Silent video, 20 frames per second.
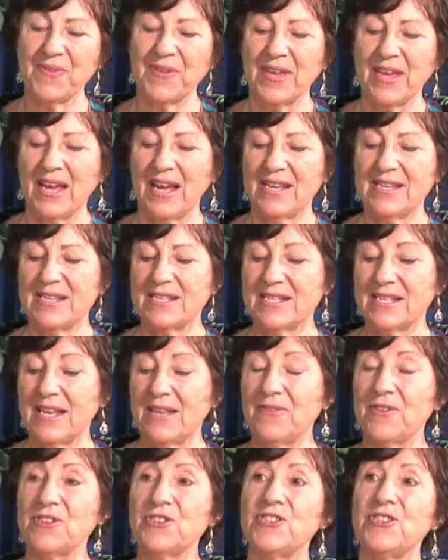Oh. And it
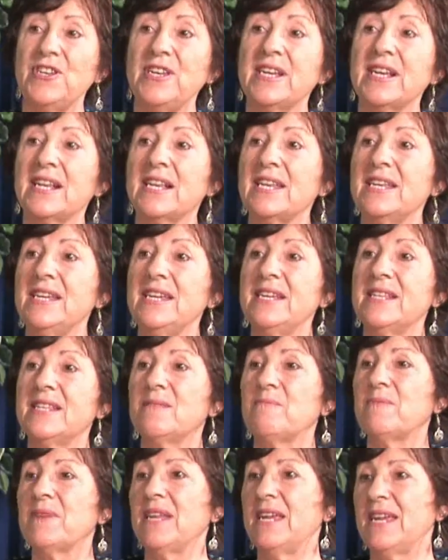said that she cleared
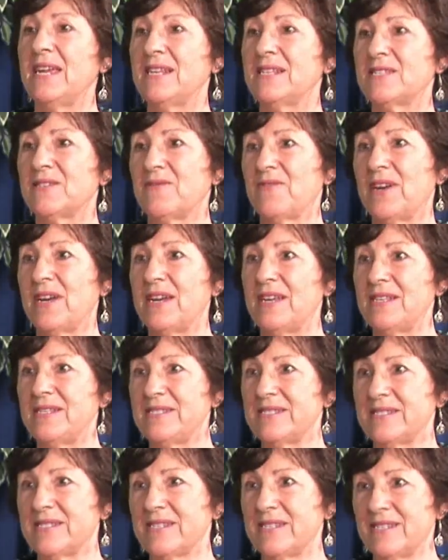the plains of
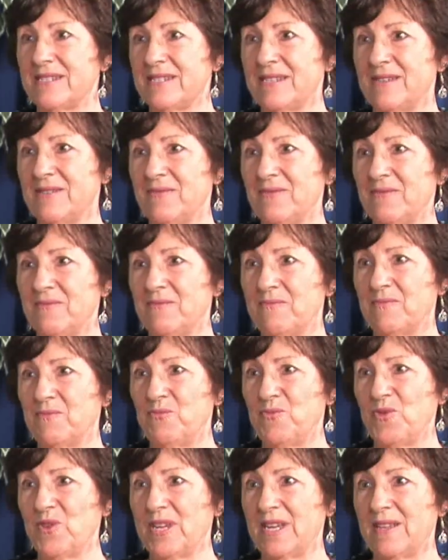Ireland,
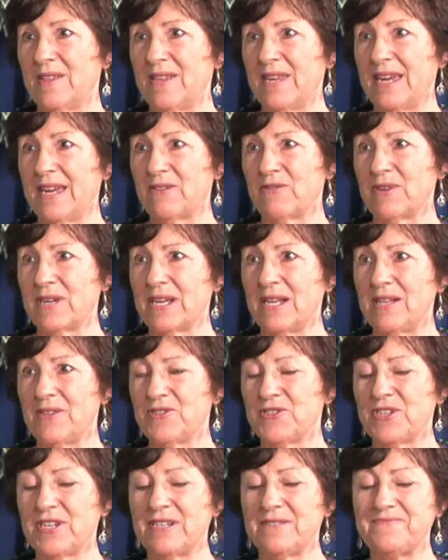bringing the
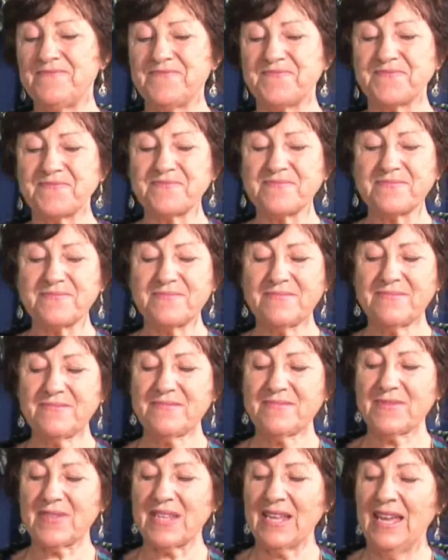agriculture.
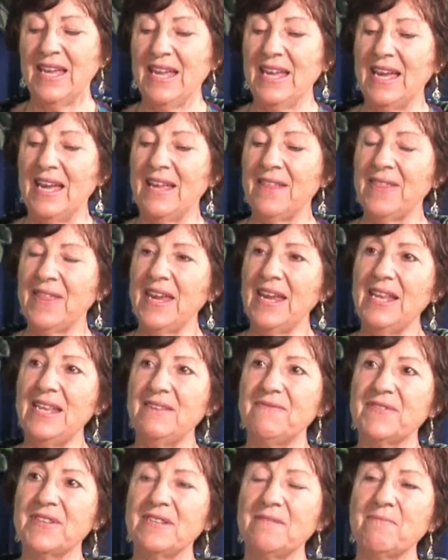And they
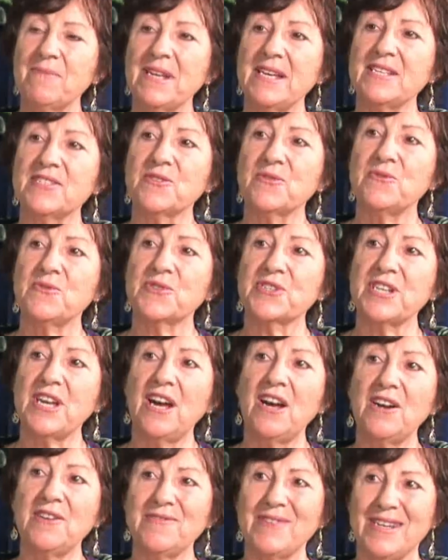lived in a place called
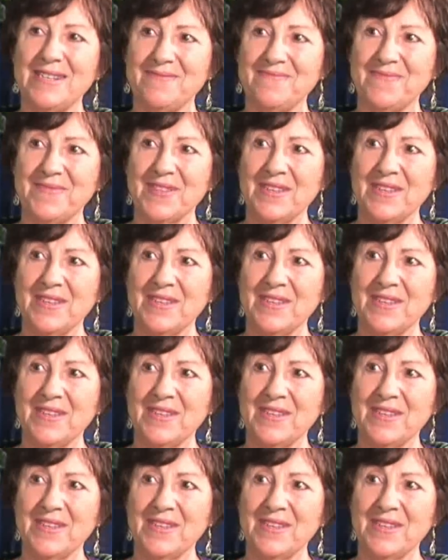Tara.